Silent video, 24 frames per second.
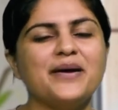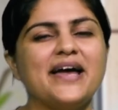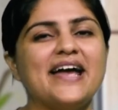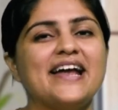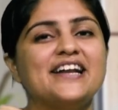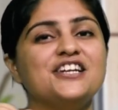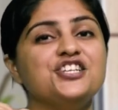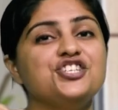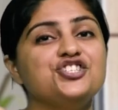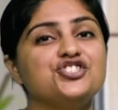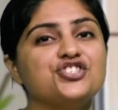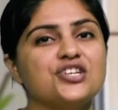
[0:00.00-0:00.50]

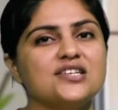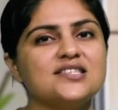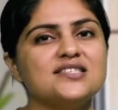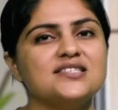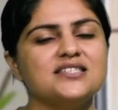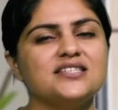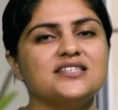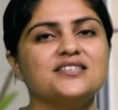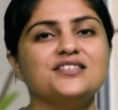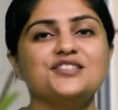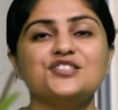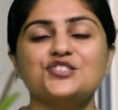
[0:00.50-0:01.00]
and
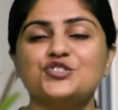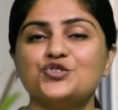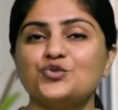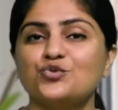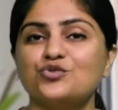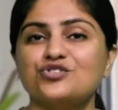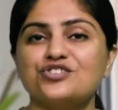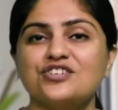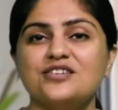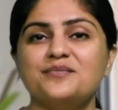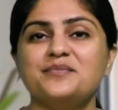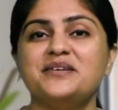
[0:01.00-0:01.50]
trusted
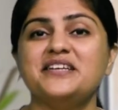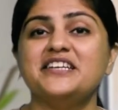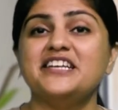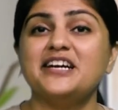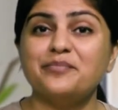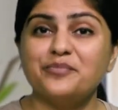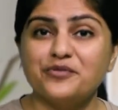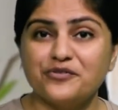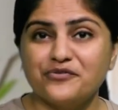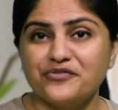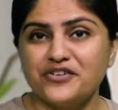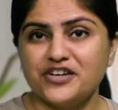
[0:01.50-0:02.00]
social media
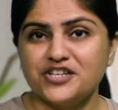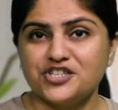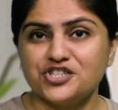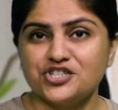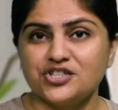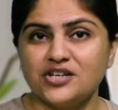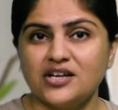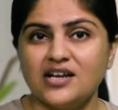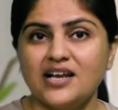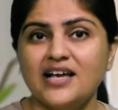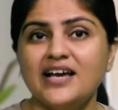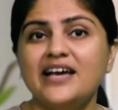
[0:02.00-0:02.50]

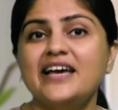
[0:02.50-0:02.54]
professional.